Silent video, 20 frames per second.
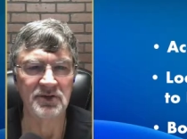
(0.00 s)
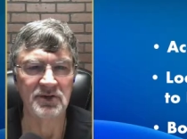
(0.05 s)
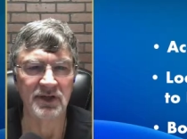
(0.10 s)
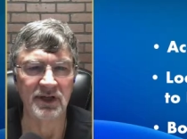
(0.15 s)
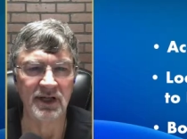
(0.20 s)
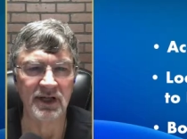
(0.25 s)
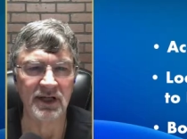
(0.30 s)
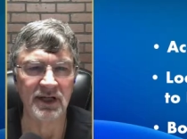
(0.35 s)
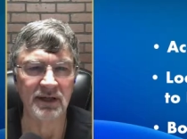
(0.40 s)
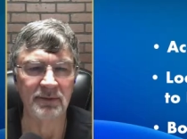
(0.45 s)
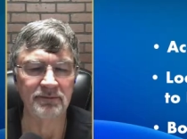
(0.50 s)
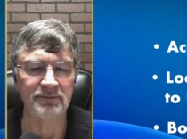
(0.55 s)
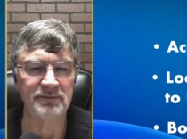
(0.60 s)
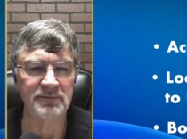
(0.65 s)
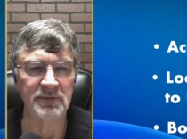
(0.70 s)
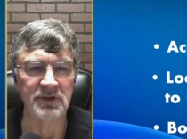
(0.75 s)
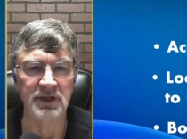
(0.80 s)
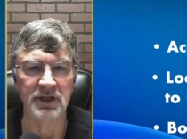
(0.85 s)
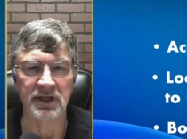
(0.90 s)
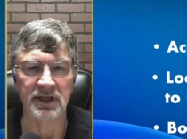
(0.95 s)
it's
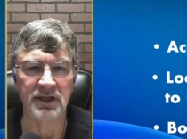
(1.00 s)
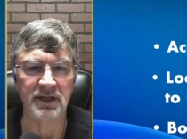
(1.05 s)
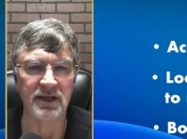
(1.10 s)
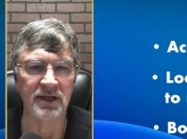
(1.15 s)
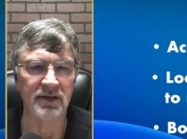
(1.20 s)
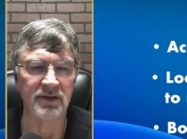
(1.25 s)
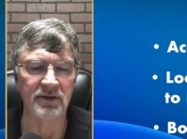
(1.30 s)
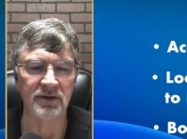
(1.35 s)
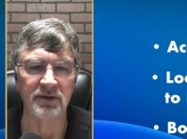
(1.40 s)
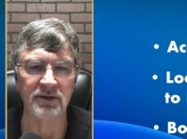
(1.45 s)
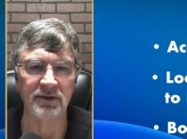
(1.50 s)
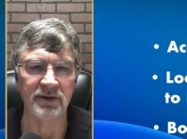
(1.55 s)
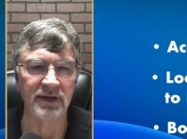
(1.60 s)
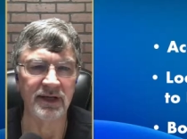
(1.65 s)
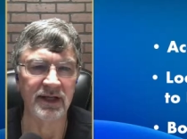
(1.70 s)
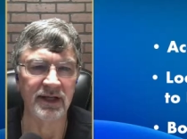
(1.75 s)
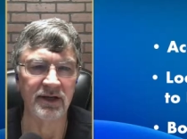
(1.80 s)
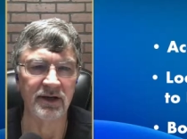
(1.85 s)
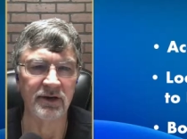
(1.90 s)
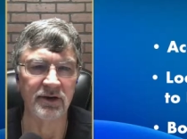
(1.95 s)
you
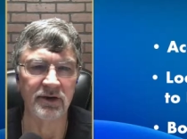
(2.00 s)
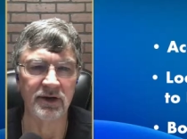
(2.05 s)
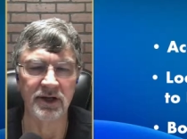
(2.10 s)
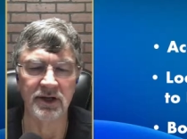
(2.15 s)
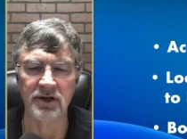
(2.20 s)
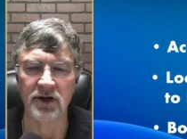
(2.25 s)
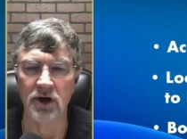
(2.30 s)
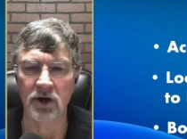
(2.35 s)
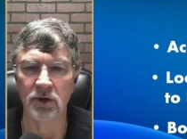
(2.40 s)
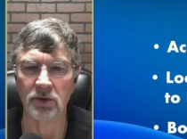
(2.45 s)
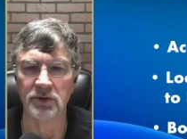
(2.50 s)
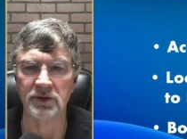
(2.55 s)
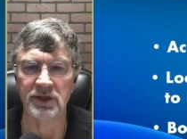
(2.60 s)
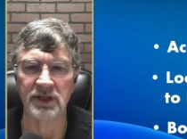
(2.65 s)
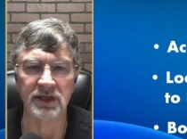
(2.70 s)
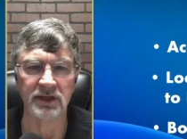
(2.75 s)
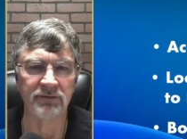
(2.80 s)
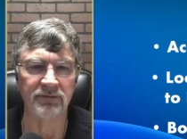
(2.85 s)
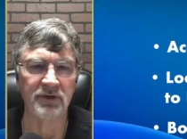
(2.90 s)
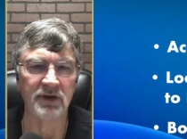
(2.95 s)
either need it or you
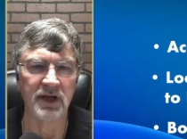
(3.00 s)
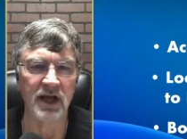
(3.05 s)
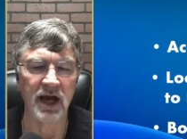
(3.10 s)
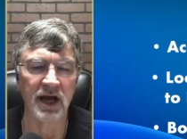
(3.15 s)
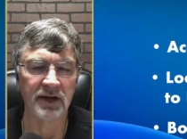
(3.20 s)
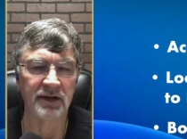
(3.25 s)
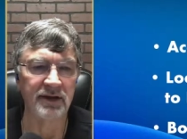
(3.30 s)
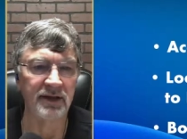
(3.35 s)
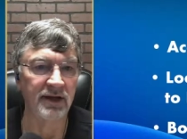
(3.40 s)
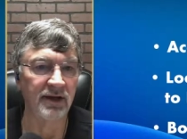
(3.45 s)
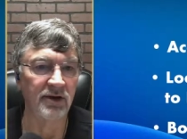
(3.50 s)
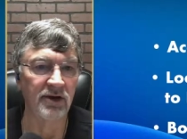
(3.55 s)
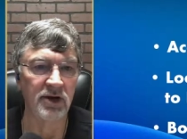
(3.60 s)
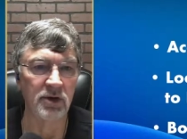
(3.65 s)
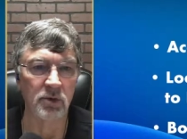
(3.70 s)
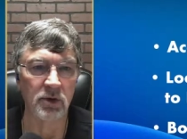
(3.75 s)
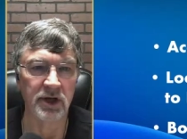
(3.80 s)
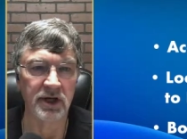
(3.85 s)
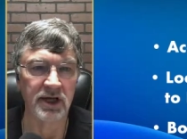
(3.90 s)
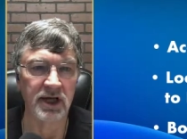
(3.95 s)
don't. And if you got
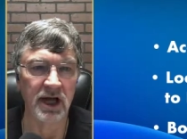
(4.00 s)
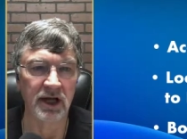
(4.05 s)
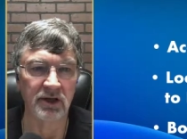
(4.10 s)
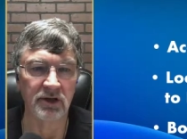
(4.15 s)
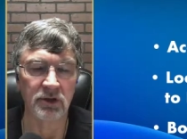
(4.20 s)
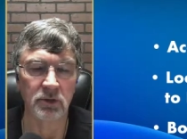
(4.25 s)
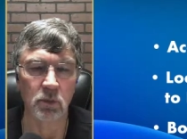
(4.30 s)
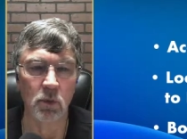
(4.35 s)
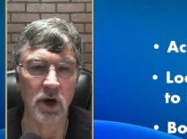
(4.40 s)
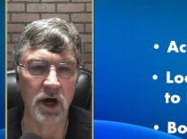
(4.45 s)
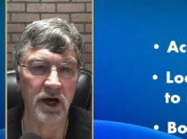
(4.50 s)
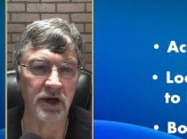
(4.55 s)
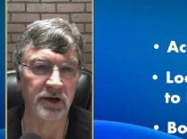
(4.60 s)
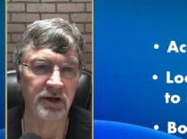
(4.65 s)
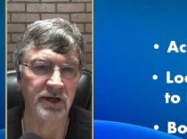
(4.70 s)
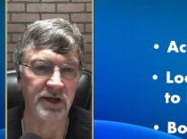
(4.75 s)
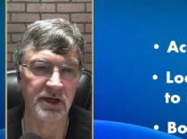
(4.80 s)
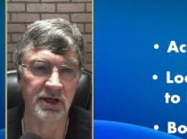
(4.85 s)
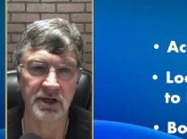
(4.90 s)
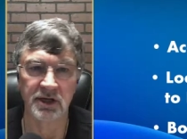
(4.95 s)
an area where you got good
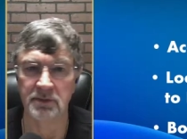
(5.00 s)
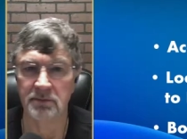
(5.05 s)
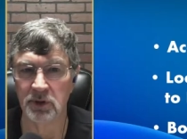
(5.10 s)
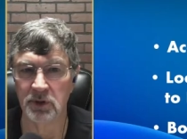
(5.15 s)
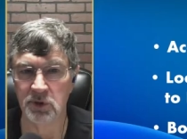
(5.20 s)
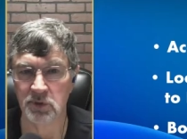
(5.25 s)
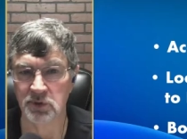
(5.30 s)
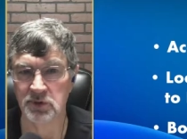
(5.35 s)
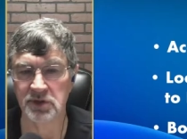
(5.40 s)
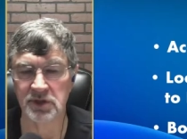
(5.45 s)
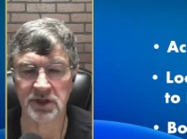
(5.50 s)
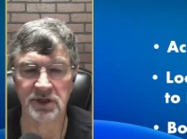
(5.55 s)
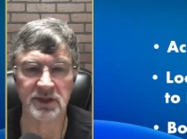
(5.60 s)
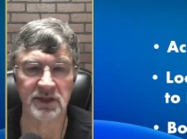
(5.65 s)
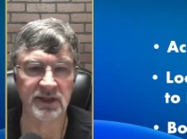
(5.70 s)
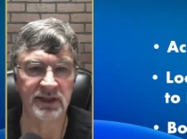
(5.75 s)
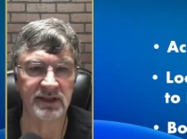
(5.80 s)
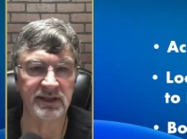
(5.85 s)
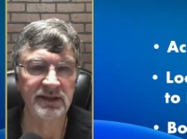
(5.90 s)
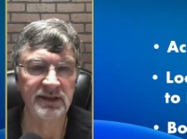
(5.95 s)
water and you need to
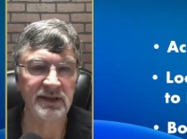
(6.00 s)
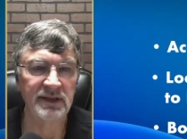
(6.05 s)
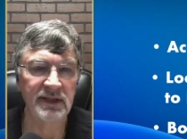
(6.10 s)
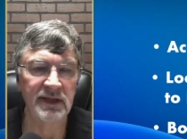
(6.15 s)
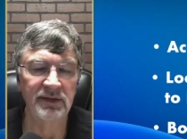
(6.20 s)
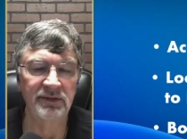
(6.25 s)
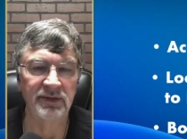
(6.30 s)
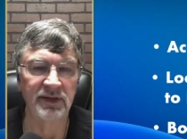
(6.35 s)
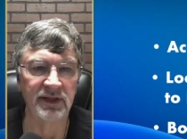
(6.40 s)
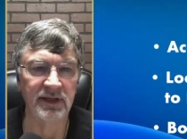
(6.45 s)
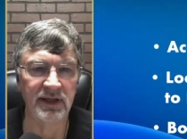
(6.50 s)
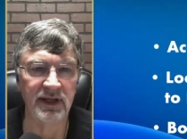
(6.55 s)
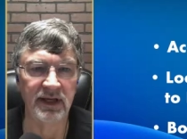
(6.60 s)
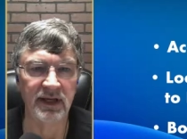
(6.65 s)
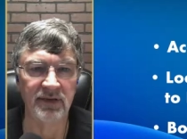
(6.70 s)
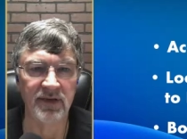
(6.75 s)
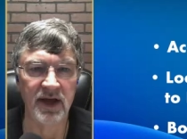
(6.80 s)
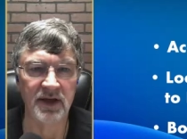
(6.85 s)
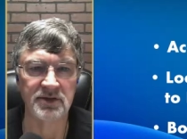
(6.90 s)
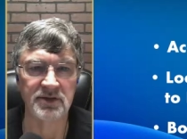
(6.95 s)
boost it, then
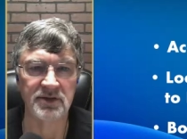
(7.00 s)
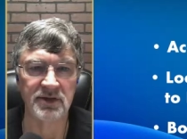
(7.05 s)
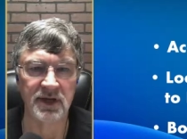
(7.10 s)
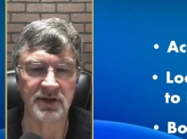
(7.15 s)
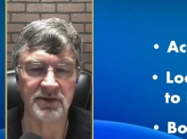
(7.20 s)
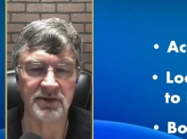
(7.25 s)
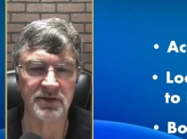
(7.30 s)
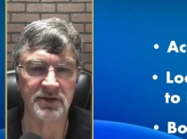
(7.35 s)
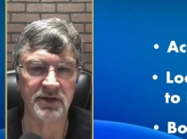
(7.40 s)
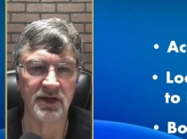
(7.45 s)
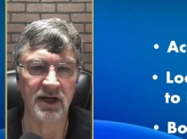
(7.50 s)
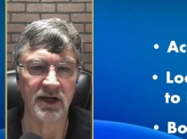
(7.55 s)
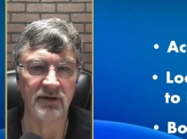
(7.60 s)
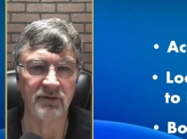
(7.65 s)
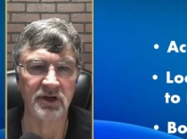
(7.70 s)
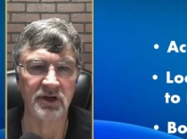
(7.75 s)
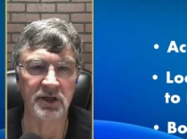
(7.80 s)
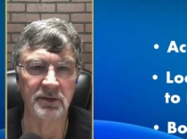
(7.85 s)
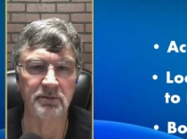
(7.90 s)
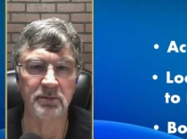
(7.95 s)
that's
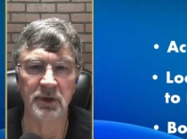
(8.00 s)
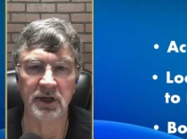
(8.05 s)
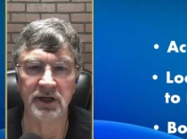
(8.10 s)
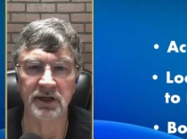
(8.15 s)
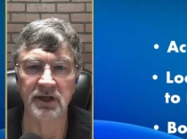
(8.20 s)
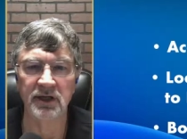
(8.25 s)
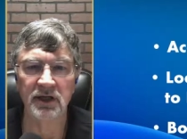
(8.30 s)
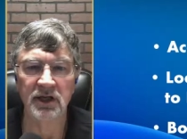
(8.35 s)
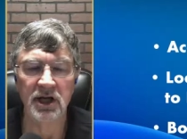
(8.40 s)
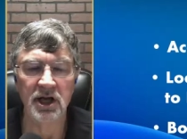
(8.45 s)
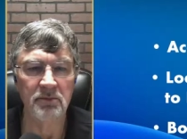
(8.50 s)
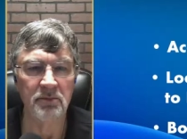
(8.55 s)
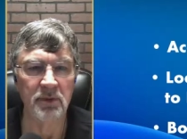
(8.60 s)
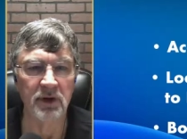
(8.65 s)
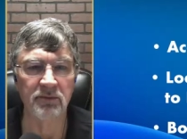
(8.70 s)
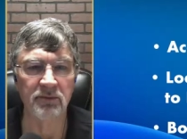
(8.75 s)
just kind of it. But